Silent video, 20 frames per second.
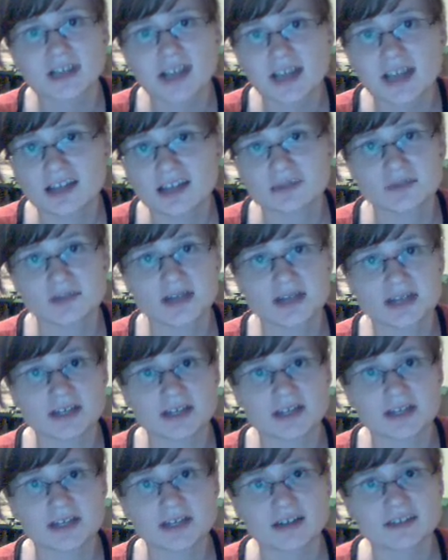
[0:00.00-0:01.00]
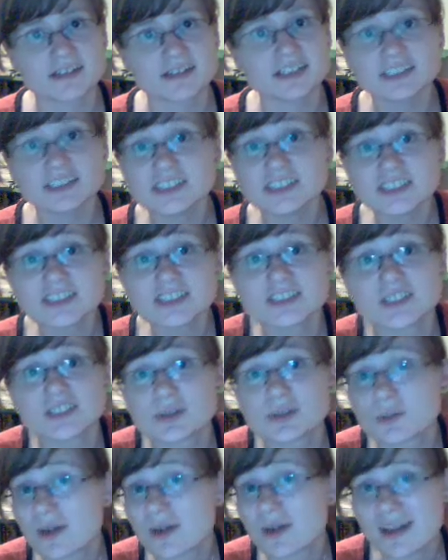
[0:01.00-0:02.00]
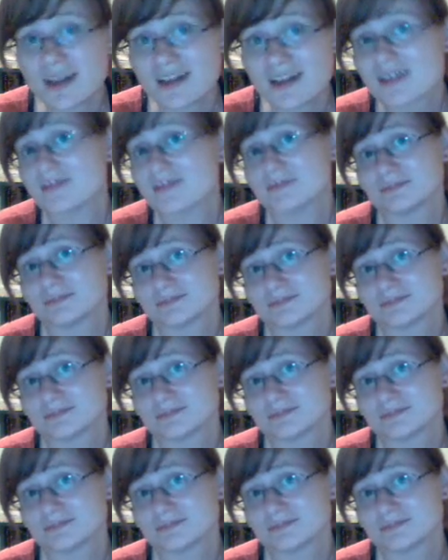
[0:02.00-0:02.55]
anyway. That is just who I am.